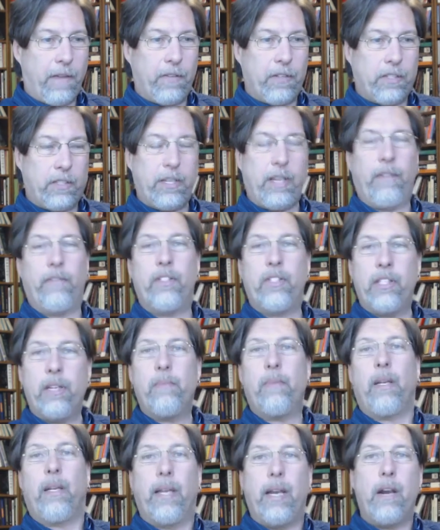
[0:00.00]
a set of
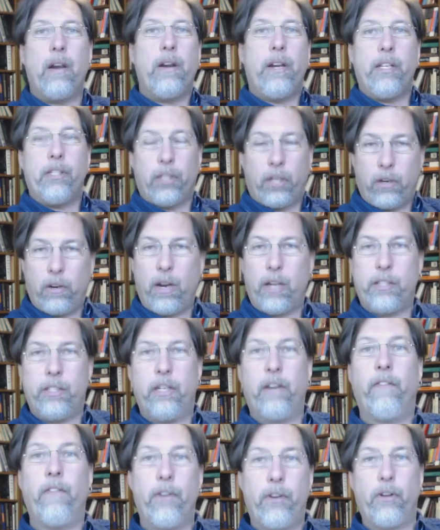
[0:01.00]
similarities across
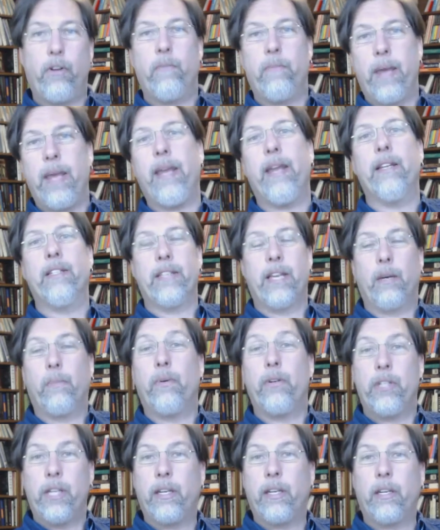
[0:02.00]
different domains at a
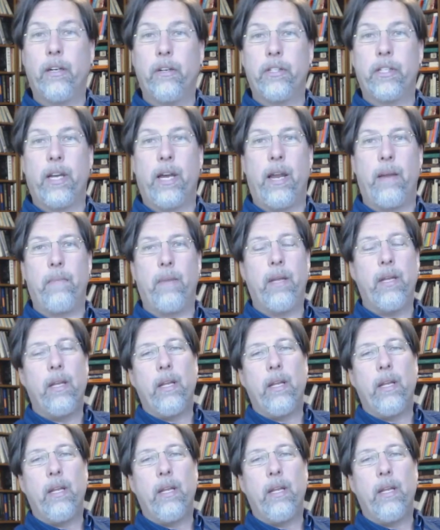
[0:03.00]
particular time.